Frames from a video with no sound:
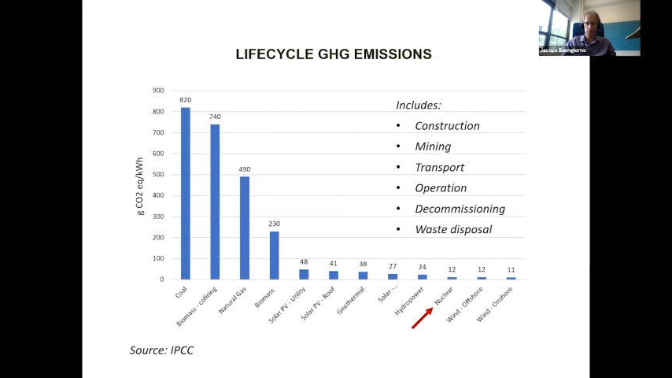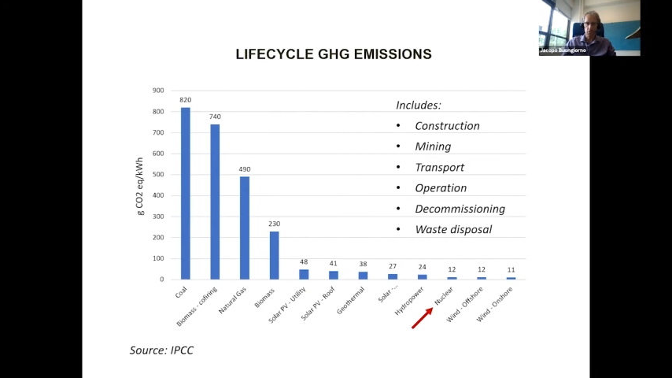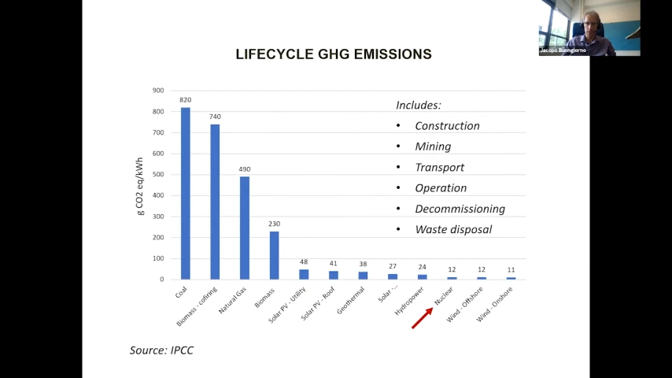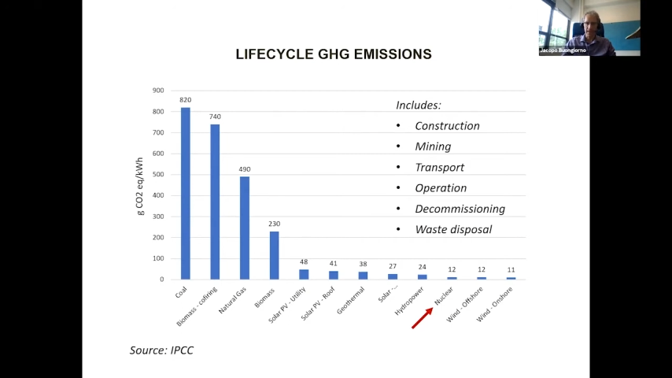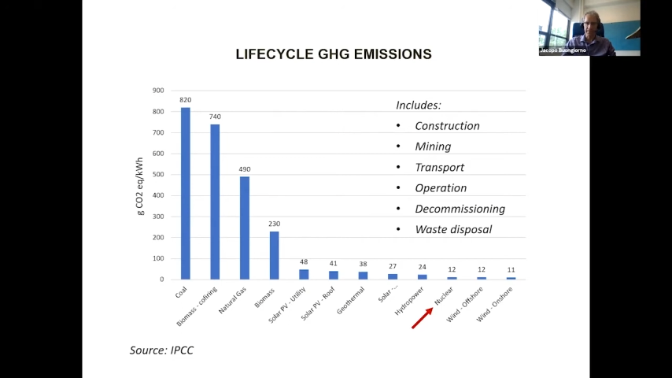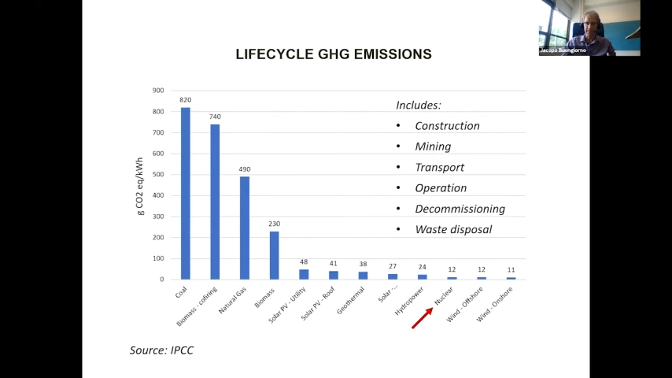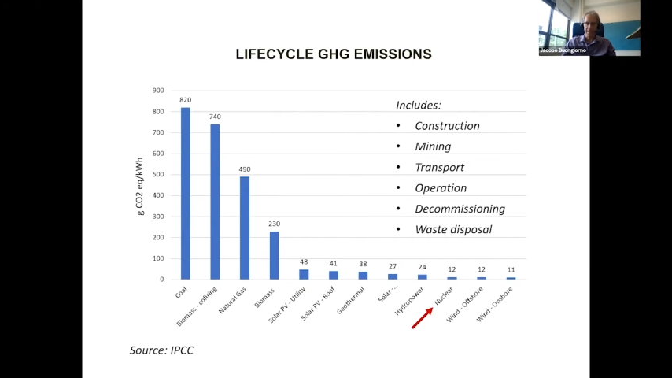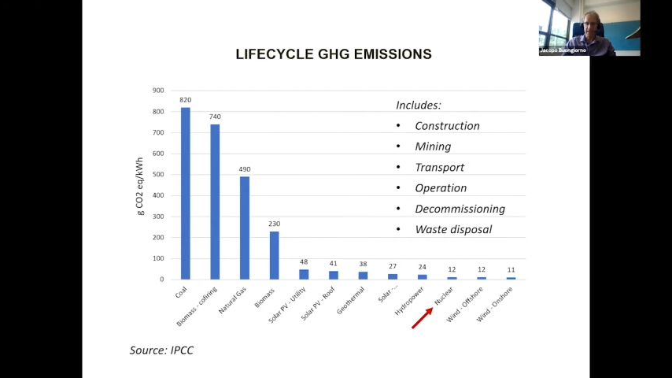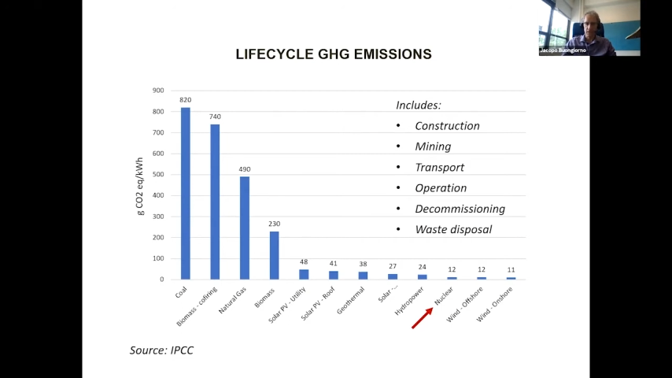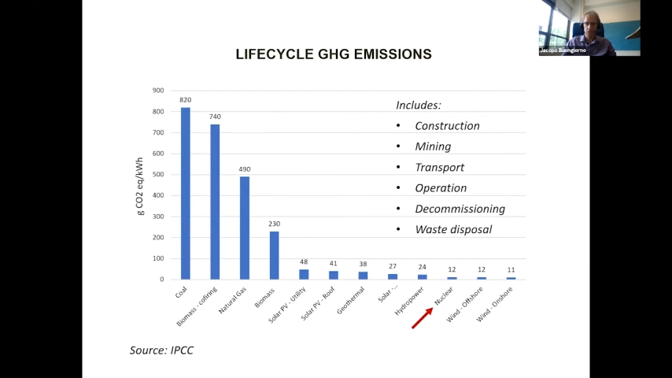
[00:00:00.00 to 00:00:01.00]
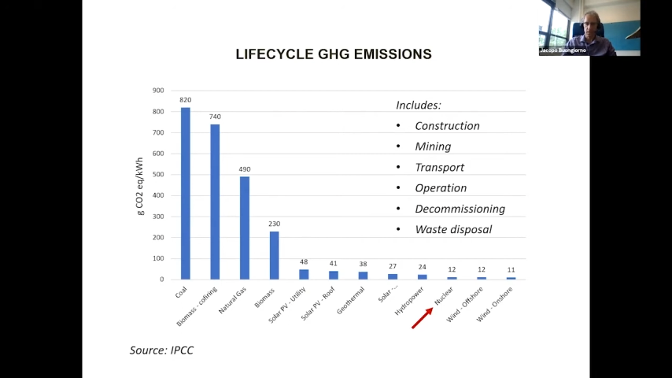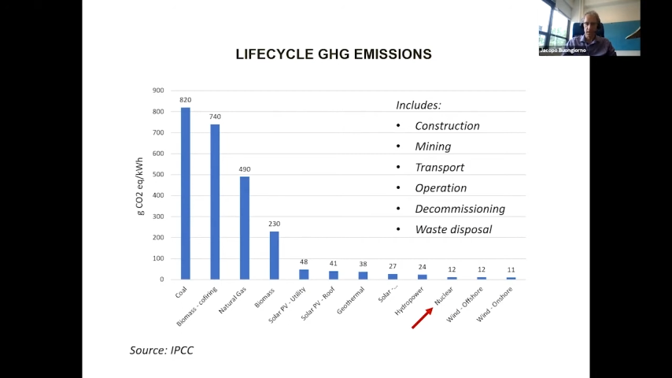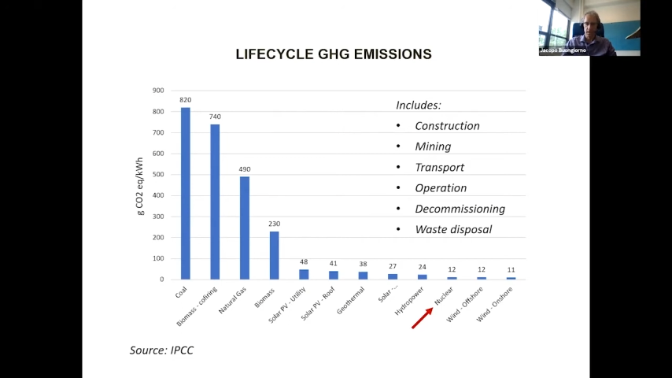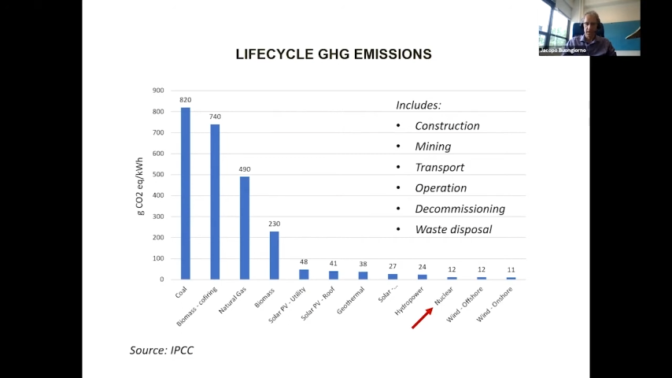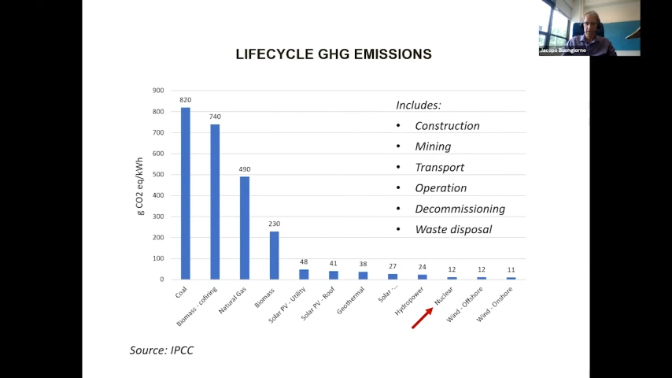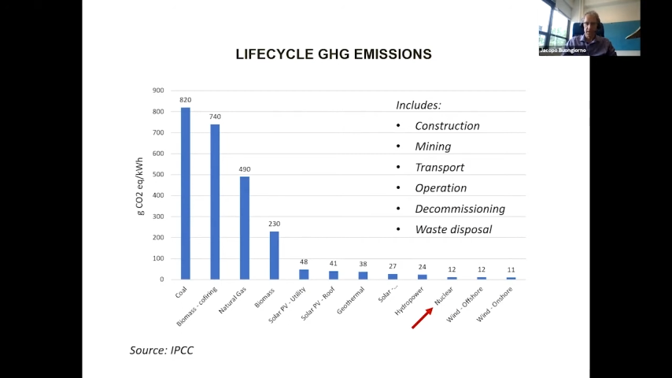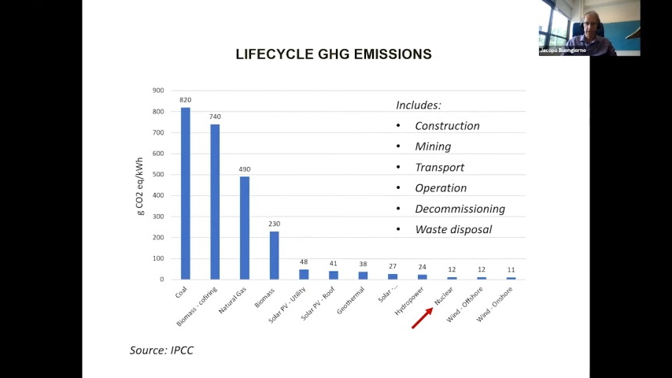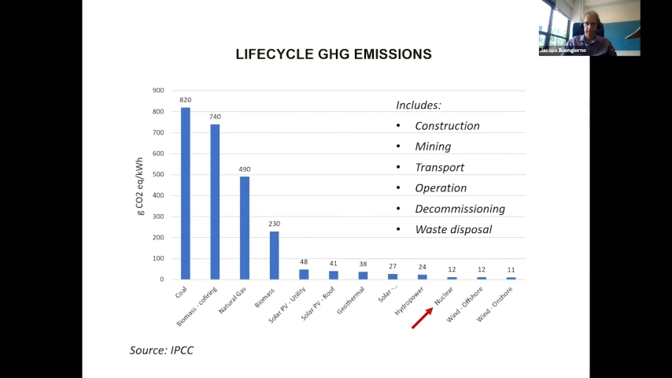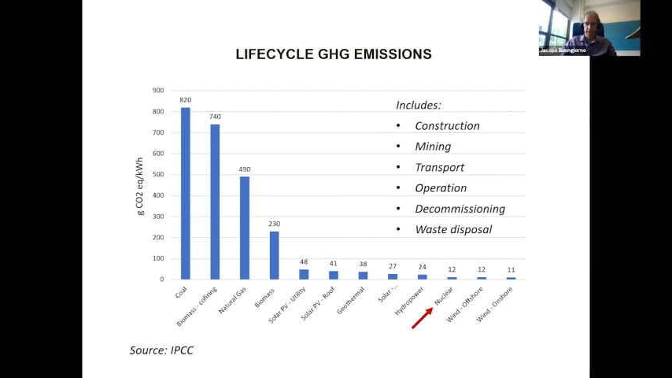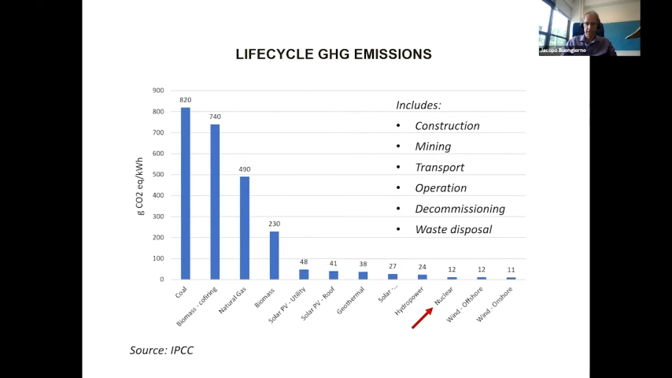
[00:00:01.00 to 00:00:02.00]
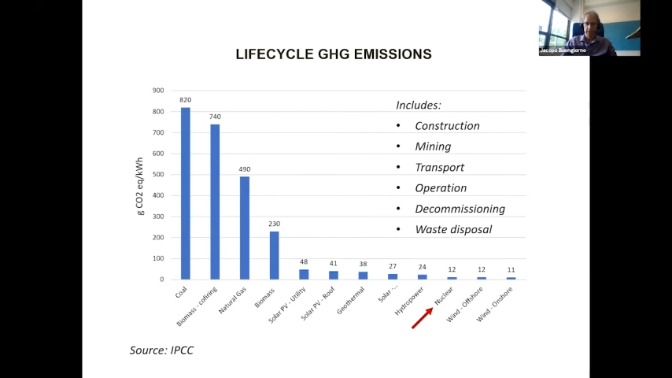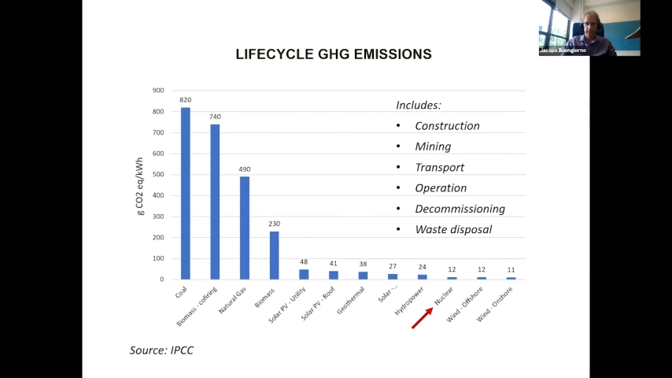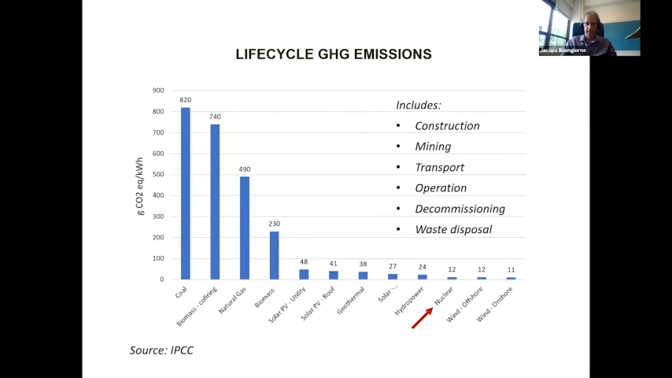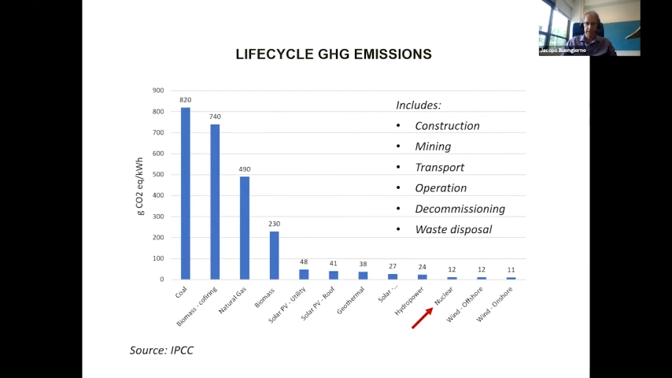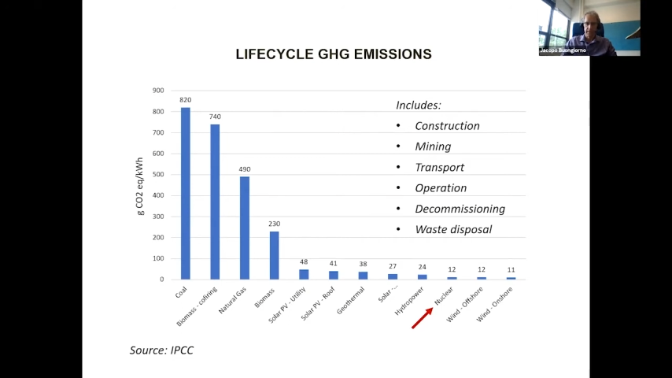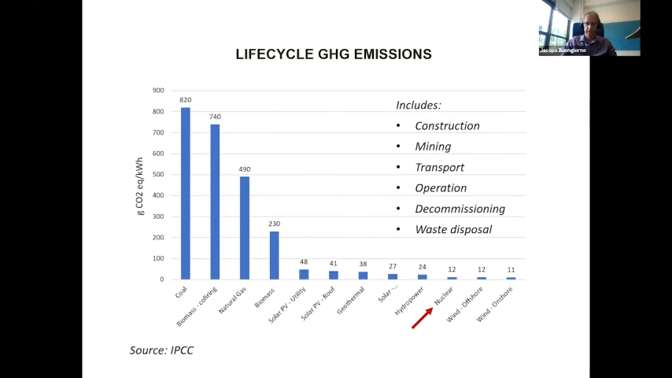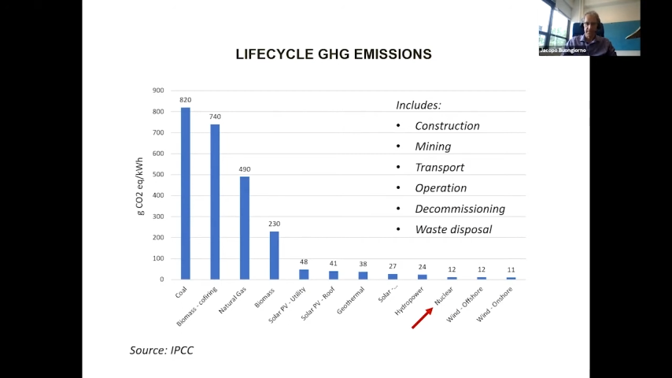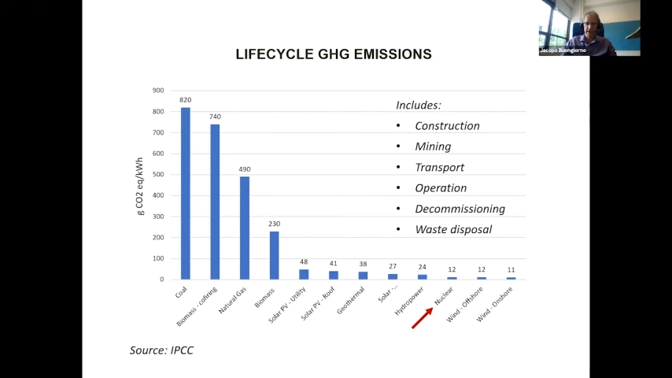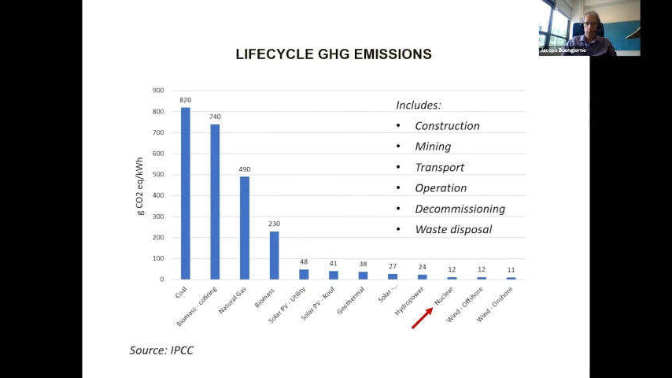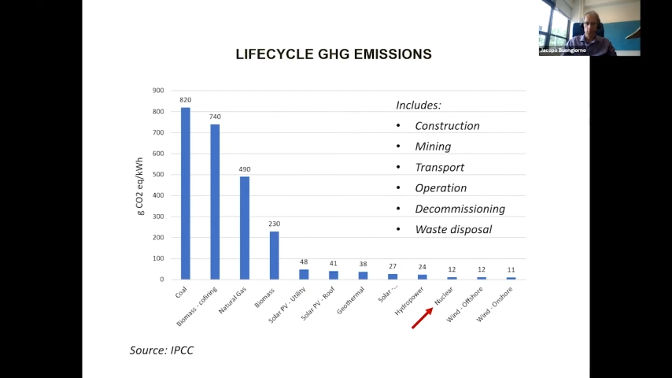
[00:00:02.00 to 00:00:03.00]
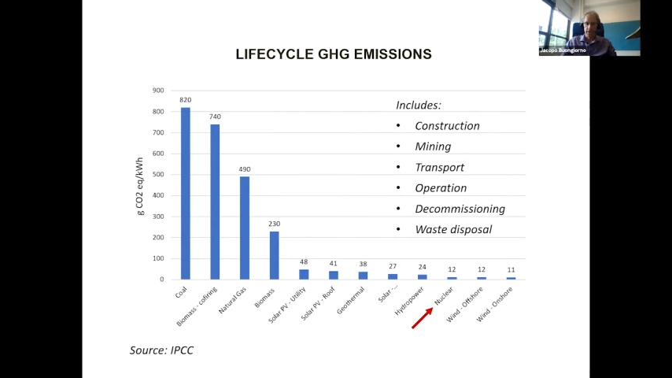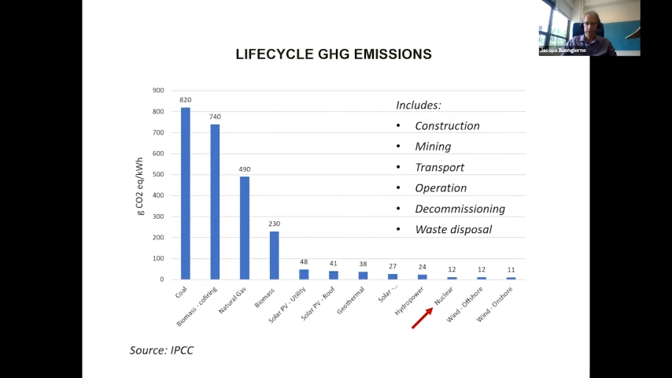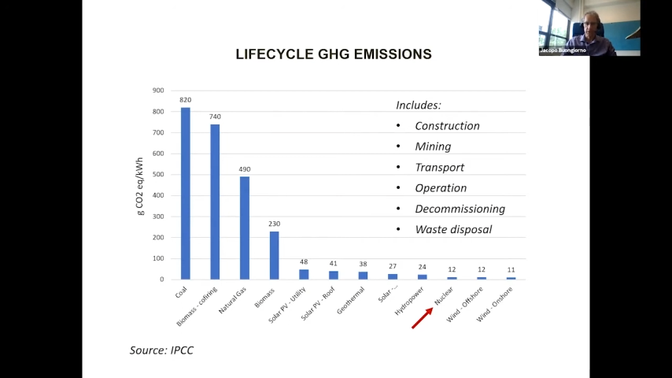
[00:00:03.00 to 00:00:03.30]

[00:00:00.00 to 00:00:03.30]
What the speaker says: No face is visible, so there are no lips to read.